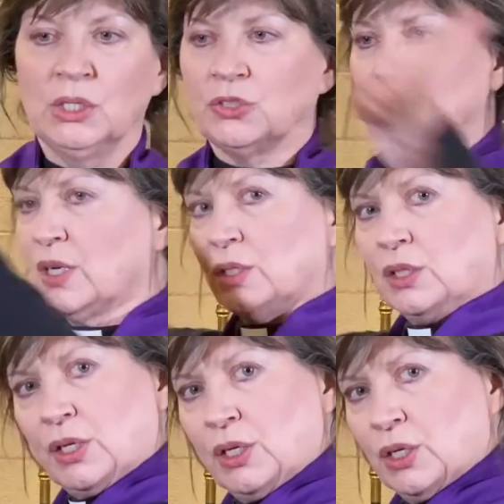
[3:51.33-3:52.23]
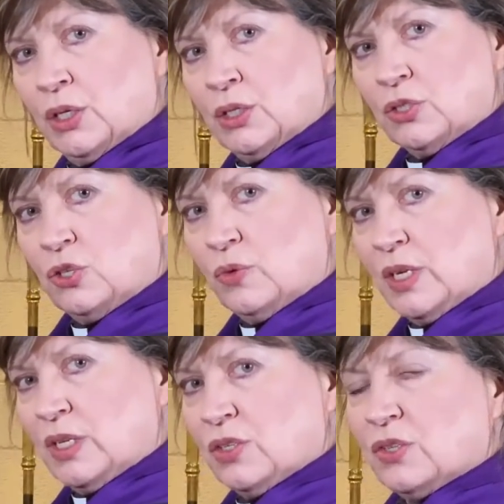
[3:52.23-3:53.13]
directly to
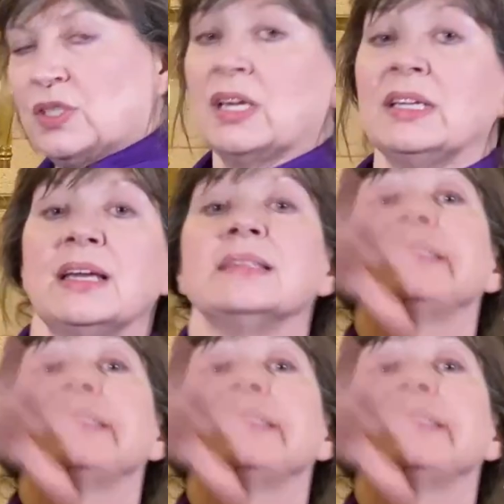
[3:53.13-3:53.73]
Easter Sunday,